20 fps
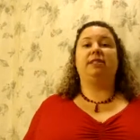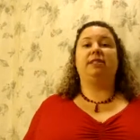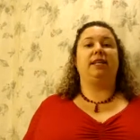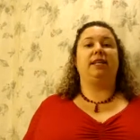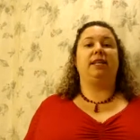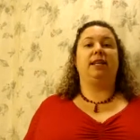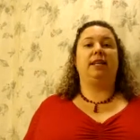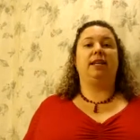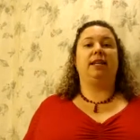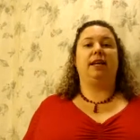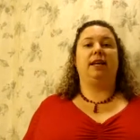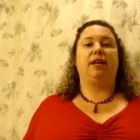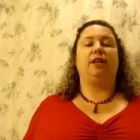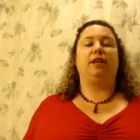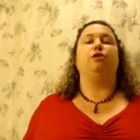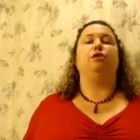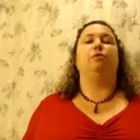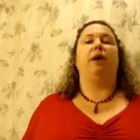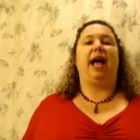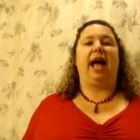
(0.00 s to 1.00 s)
seen it,
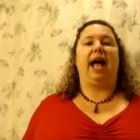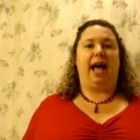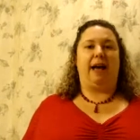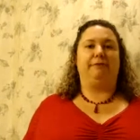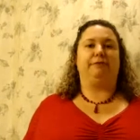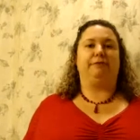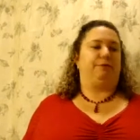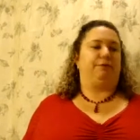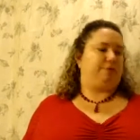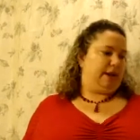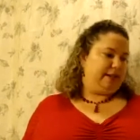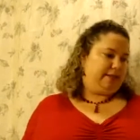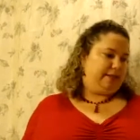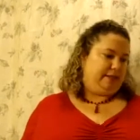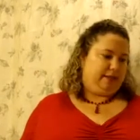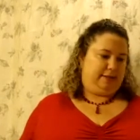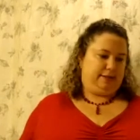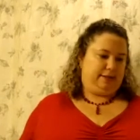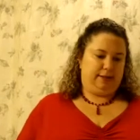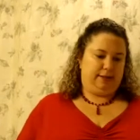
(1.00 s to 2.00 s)
you have to rent
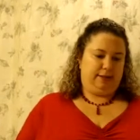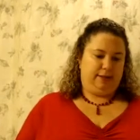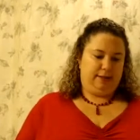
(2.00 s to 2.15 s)
it.